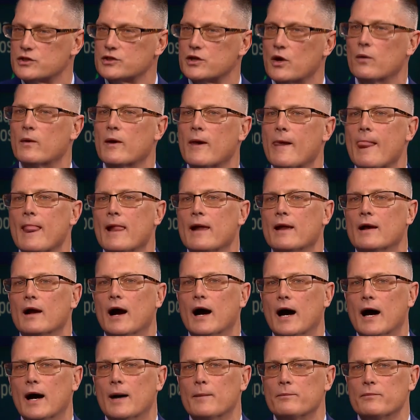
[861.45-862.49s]
So
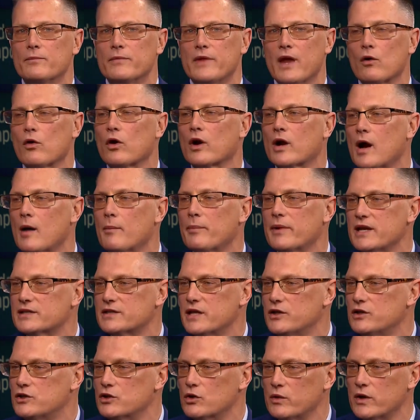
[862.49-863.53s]
there are companies
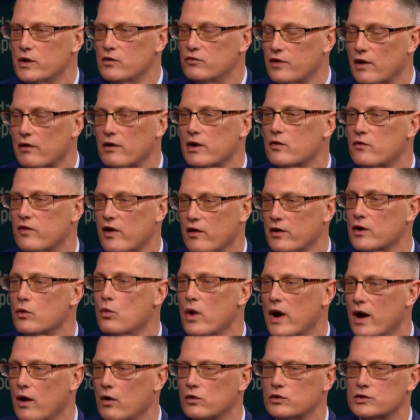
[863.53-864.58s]
that do it very, very
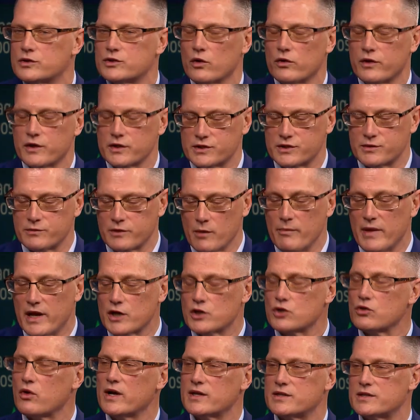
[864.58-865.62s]
well. So the
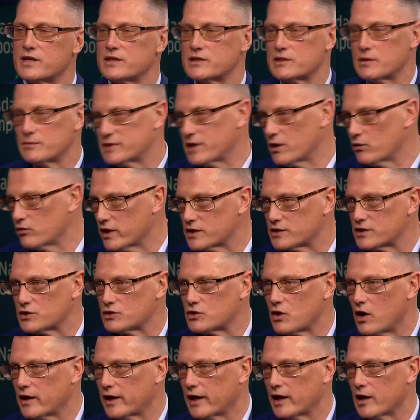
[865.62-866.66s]
miniaturized systems that Riggs is
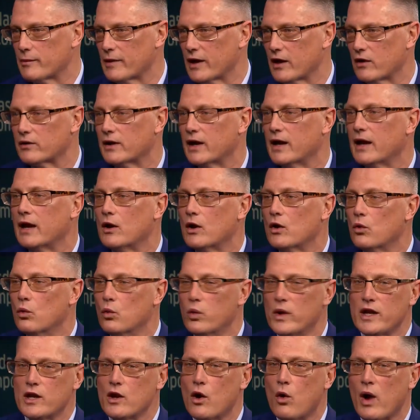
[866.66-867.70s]
talking about,
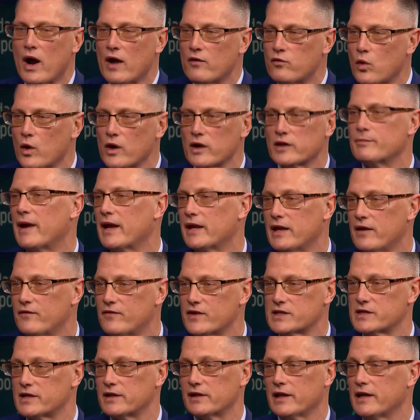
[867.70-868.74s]
we know have worked
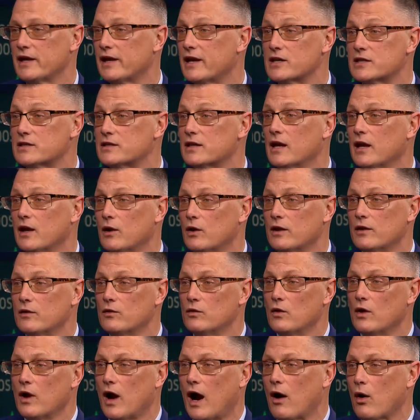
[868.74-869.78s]
magnificently because
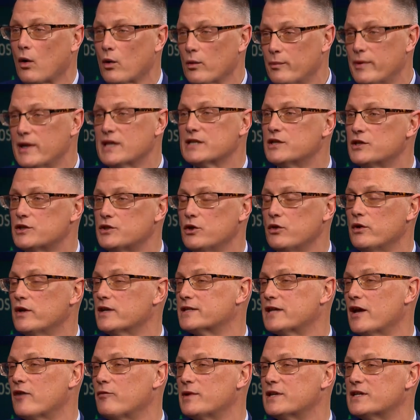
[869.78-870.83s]
our business
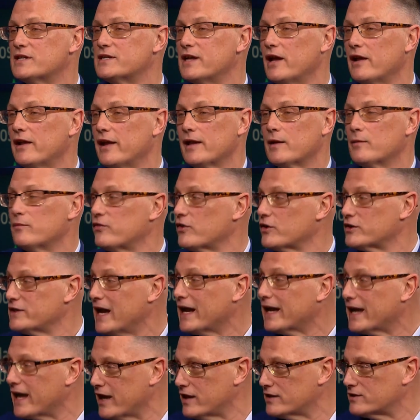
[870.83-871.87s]
units have been selling them for
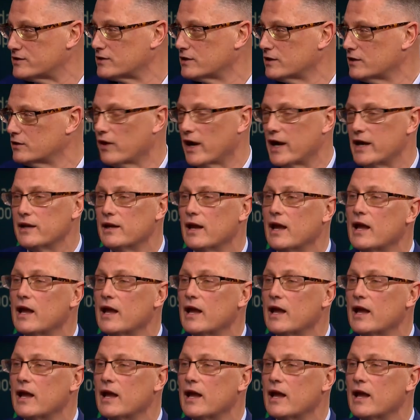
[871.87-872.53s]
decades, right?